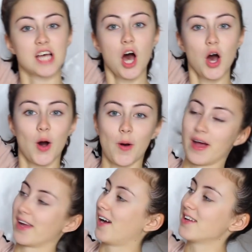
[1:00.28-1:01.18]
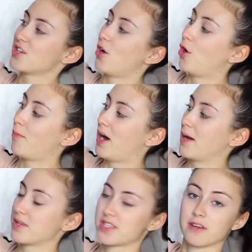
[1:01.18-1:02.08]
So I got all
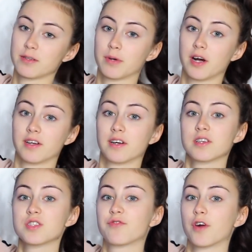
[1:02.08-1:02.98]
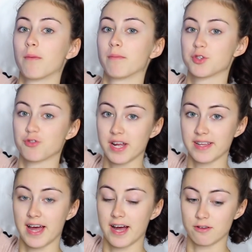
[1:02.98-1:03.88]
my Mesauda products from
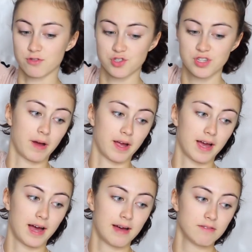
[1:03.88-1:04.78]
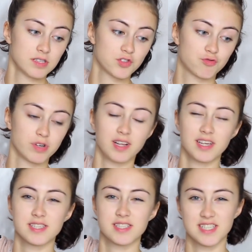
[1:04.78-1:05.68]
Trade House. I haven't
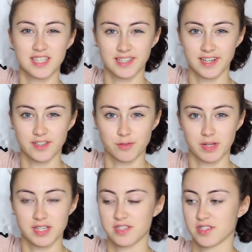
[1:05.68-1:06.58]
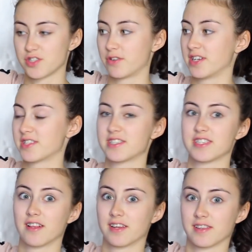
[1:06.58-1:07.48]
really seen any other place in Estonia
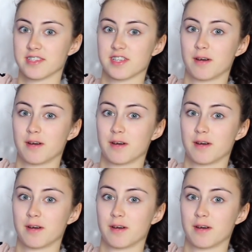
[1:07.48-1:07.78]
selling this